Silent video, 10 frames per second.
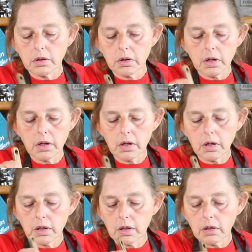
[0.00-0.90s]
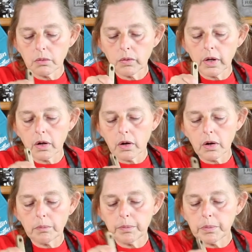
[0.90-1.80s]
And we
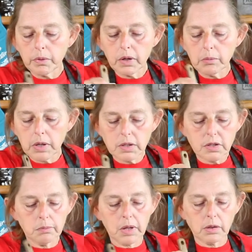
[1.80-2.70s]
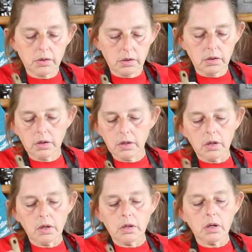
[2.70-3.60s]
are pretty much melted.
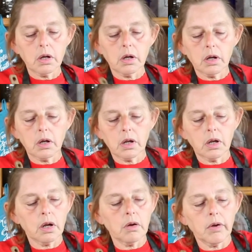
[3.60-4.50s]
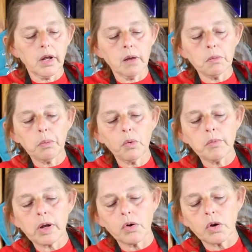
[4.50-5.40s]
Alright, I'm going to pour
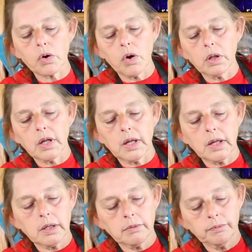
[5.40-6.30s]
my Coca Cola in.